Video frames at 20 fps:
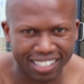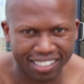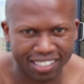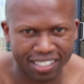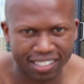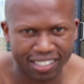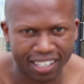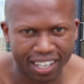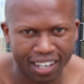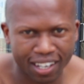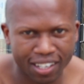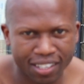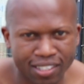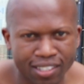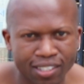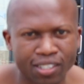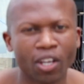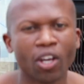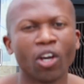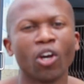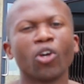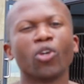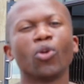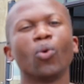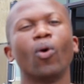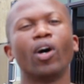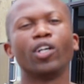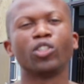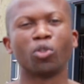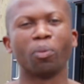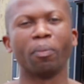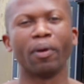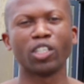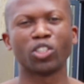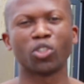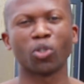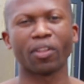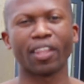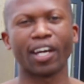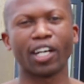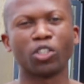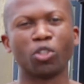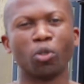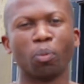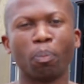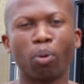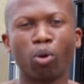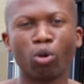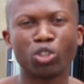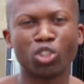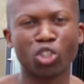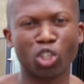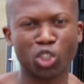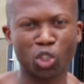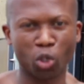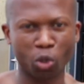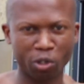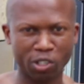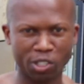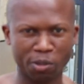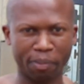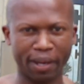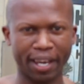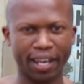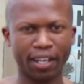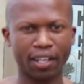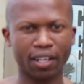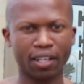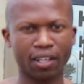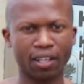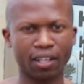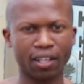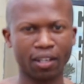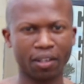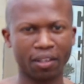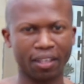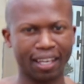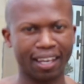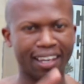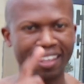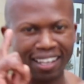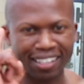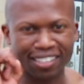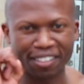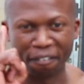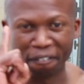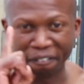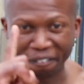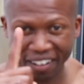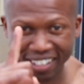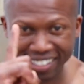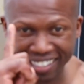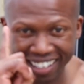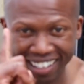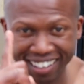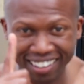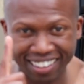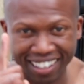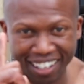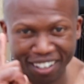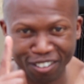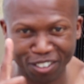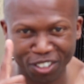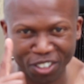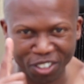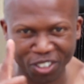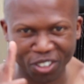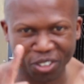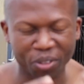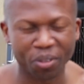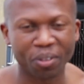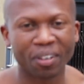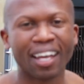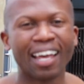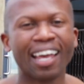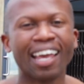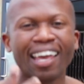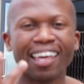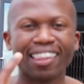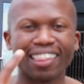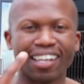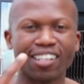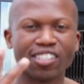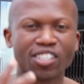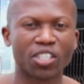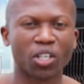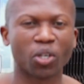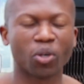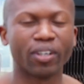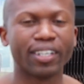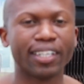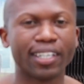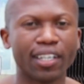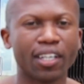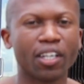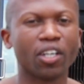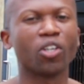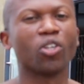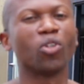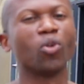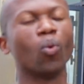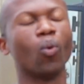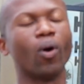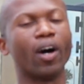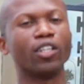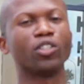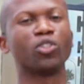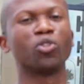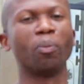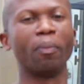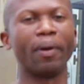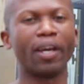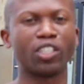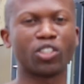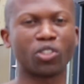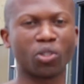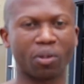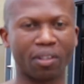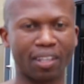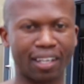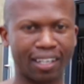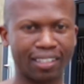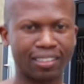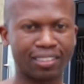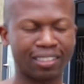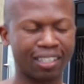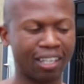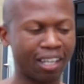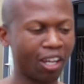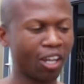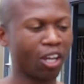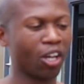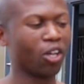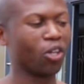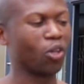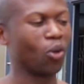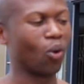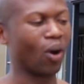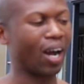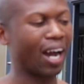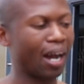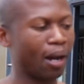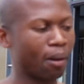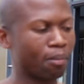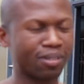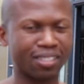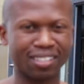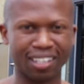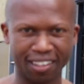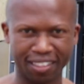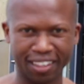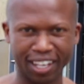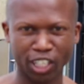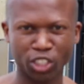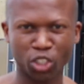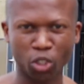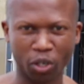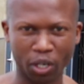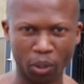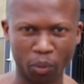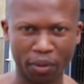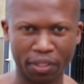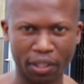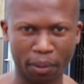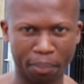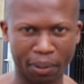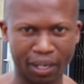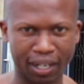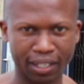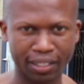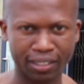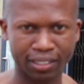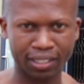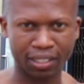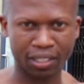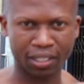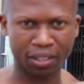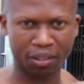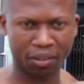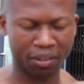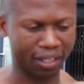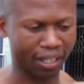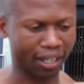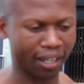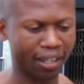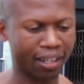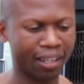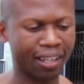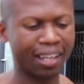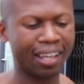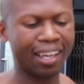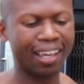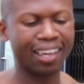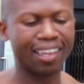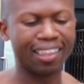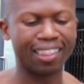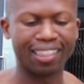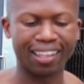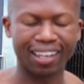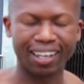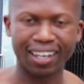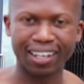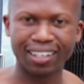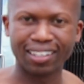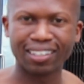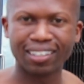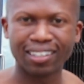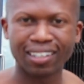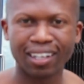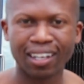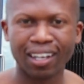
exercise, you want to make sure that you push your shoulders back. Okay, that's the first thing that you should do. Then secondly, you want to make sure that your arms, they are shoulder width apart. Okay, then